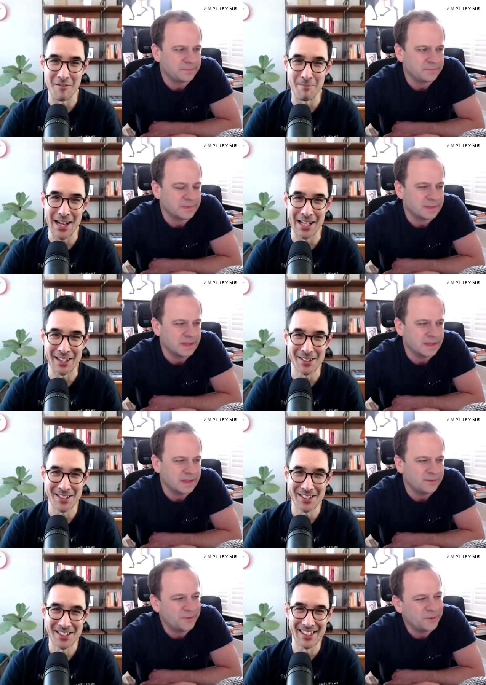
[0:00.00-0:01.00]
Speaker 1: of Bailey.
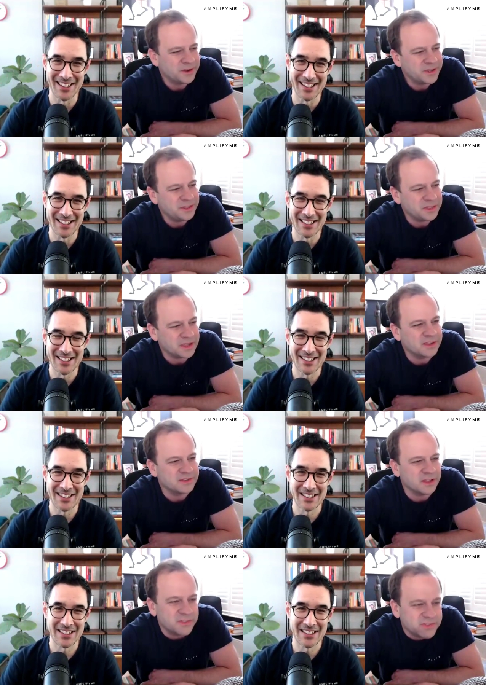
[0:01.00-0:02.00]
Speaker 2: Well, what do you think? Because
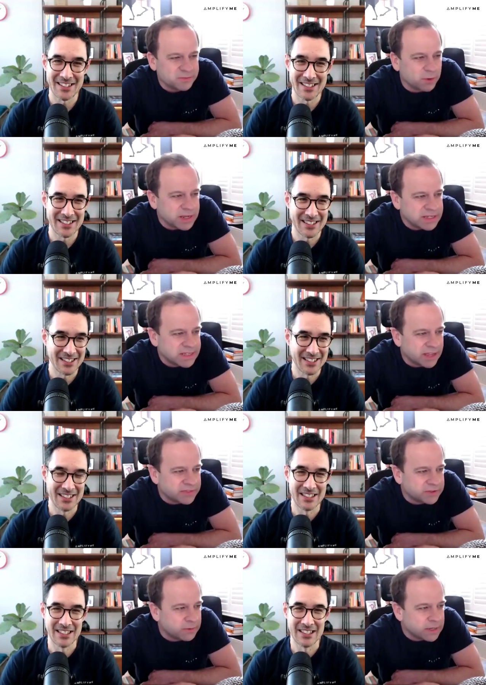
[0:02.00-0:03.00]
look, this is what he said
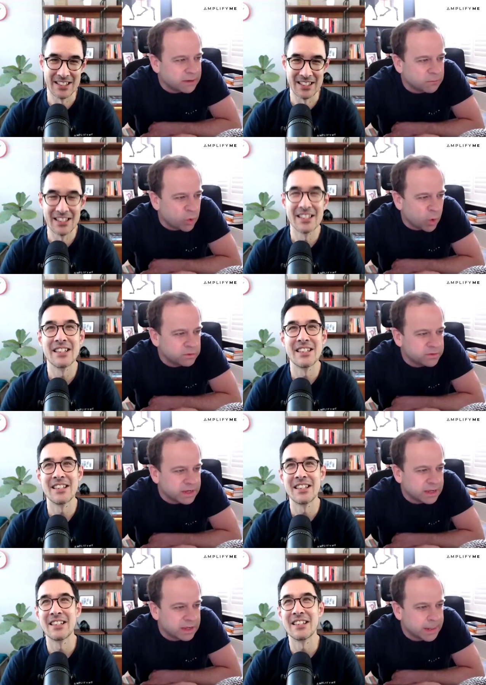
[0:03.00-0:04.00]
this week. I'm quoting
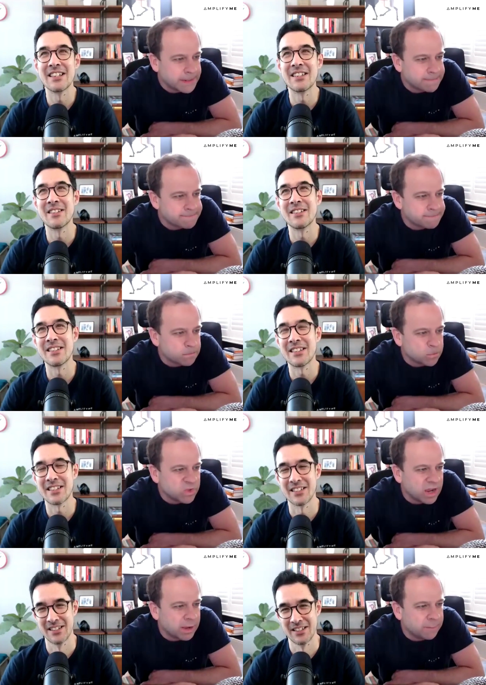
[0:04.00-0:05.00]
here.
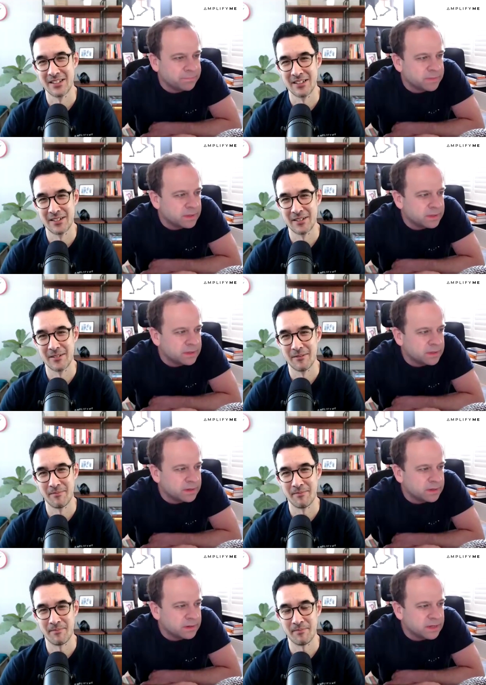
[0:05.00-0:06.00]
Um,
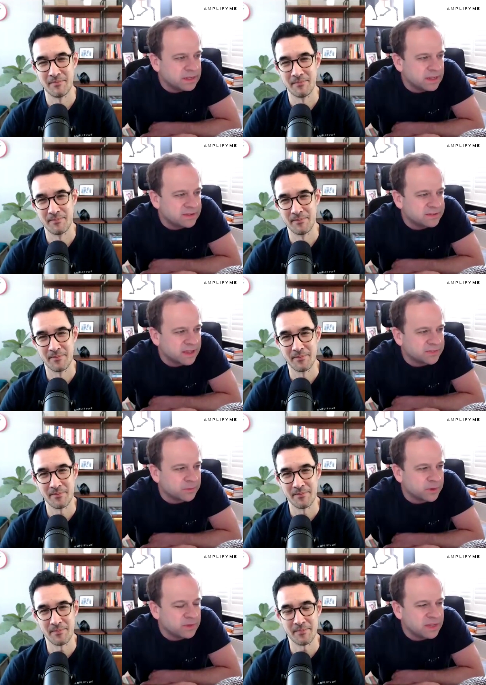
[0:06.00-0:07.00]
he, he said that
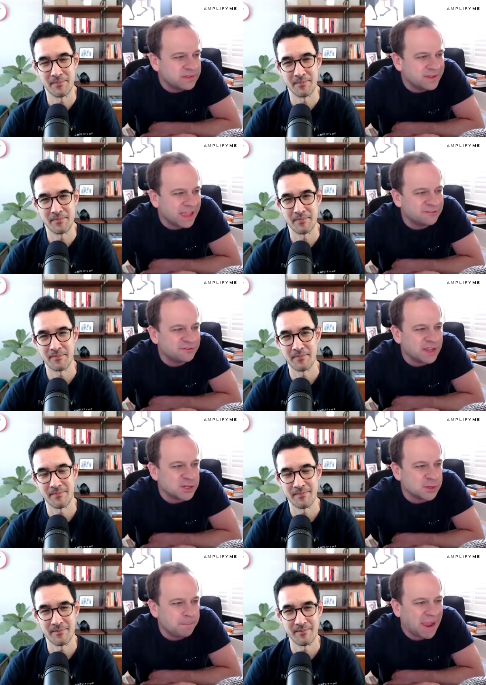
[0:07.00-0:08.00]
we need to get
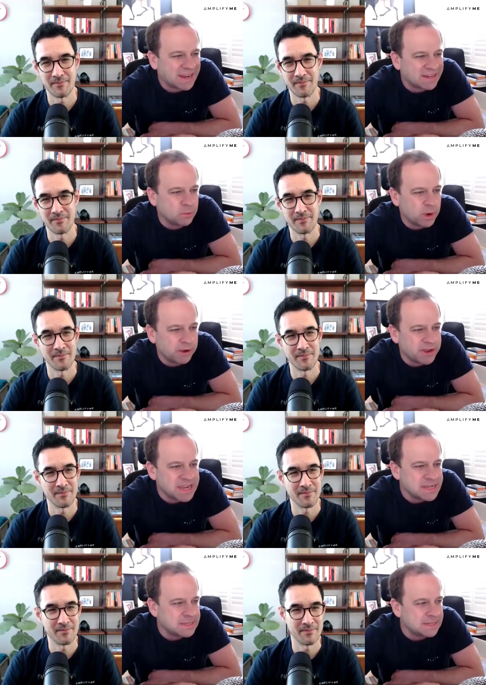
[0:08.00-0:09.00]
inflation back to where it
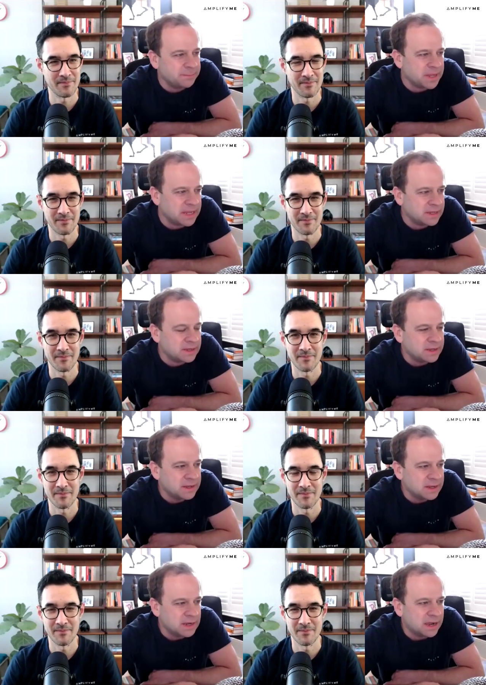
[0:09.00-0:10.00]
needs to be,
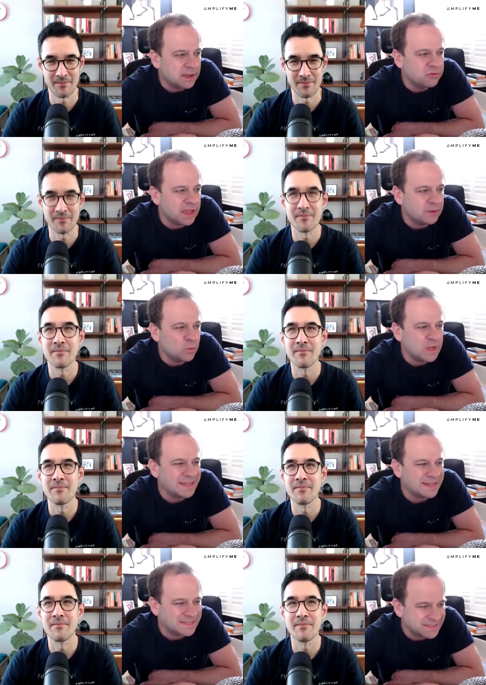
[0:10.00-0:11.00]
and then we
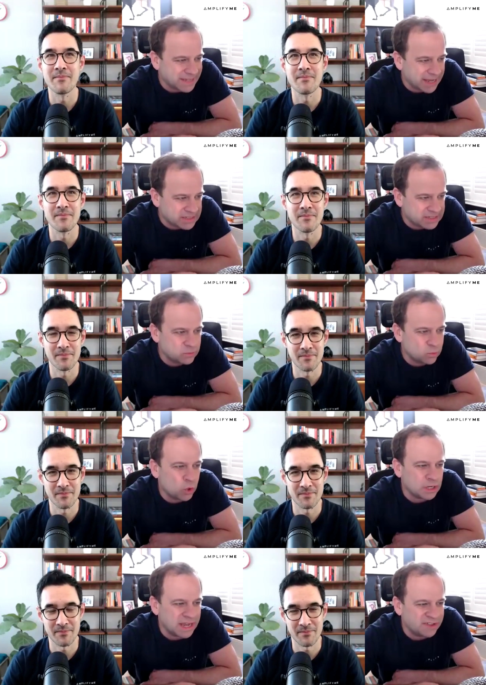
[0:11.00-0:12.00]
can assess
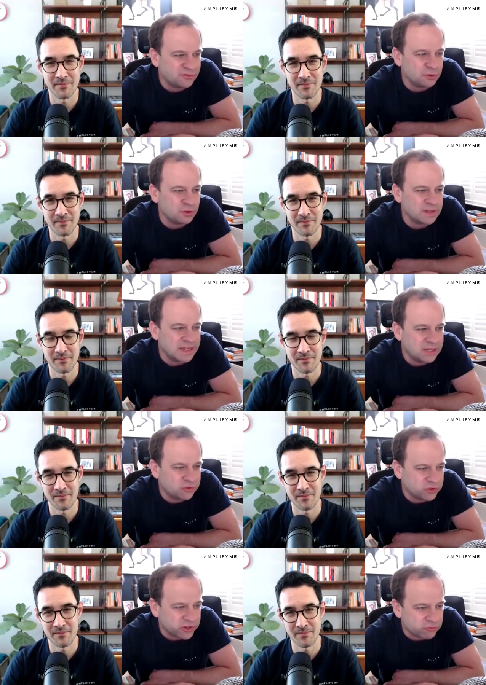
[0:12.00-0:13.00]
what level
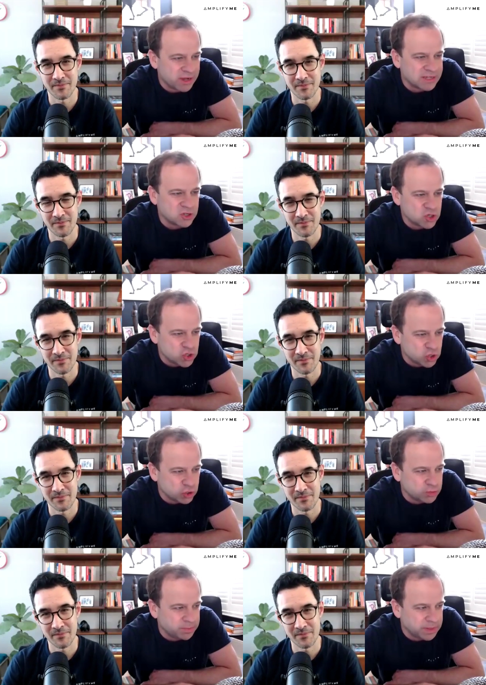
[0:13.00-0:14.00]
interest rates
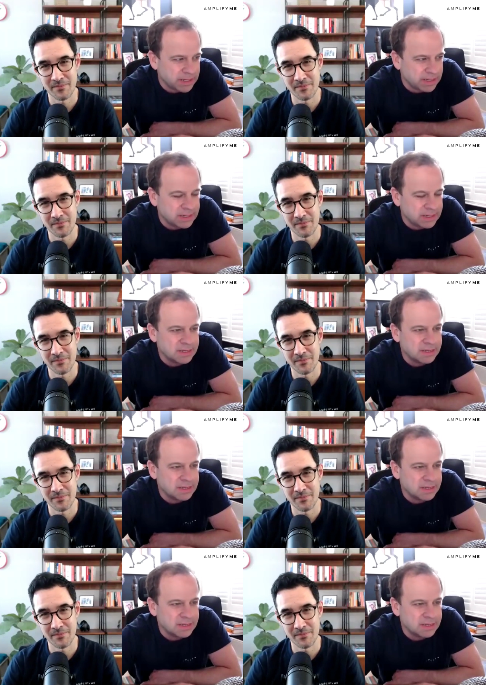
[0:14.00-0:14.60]
should be